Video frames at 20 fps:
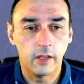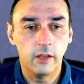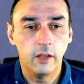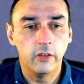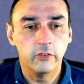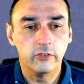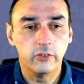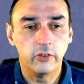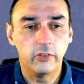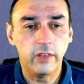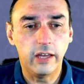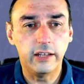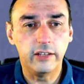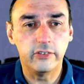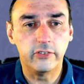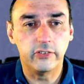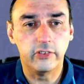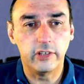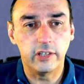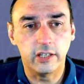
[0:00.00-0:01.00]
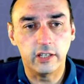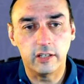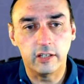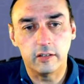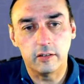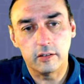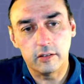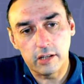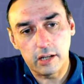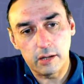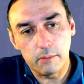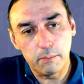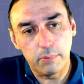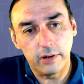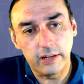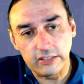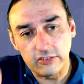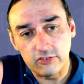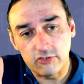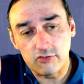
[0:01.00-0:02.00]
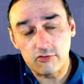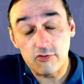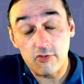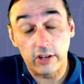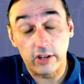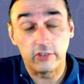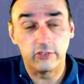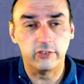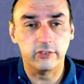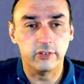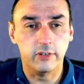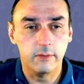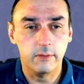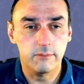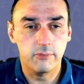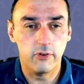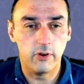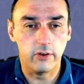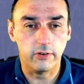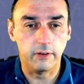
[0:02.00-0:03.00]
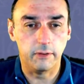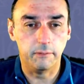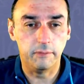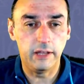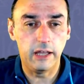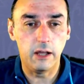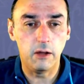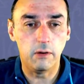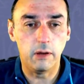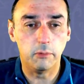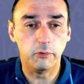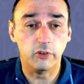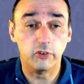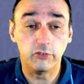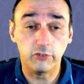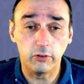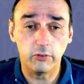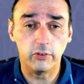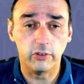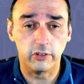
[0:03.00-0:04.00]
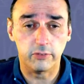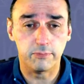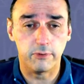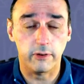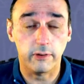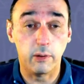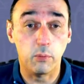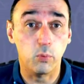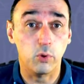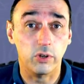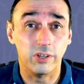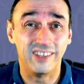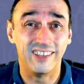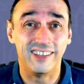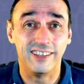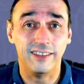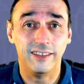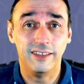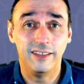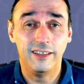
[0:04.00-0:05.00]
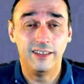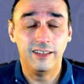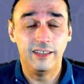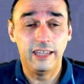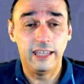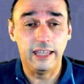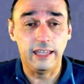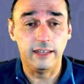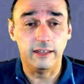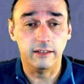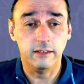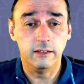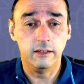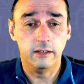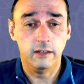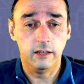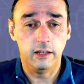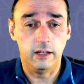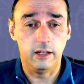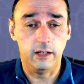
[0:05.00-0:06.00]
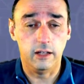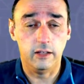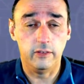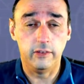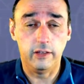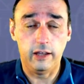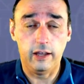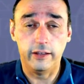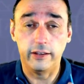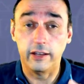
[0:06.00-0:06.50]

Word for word: So that is the complete structured program. Now I'm going to show you this program working in uh, an